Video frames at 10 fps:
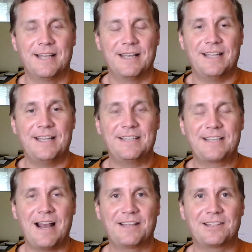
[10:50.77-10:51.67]
he's
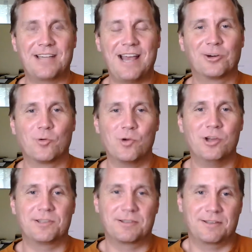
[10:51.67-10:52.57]
kind of like the Tiger
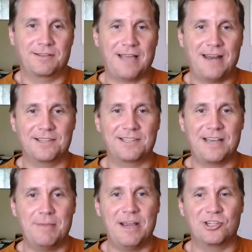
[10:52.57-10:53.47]
Woods, kind of the
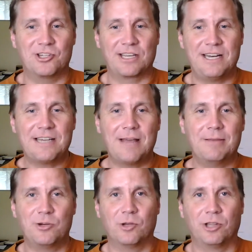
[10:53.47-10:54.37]
same age. It's like anytime
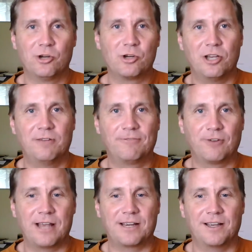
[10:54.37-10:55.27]
they do a little good for
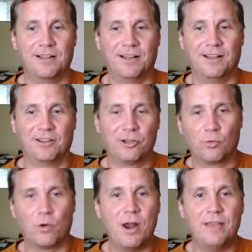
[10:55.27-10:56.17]
like a
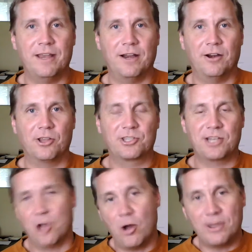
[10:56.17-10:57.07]
little run there, all of a
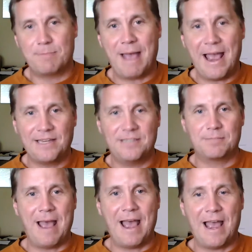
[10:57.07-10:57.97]
sudden, oh, he's
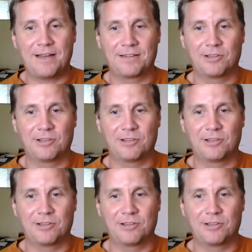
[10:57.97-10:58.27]
back.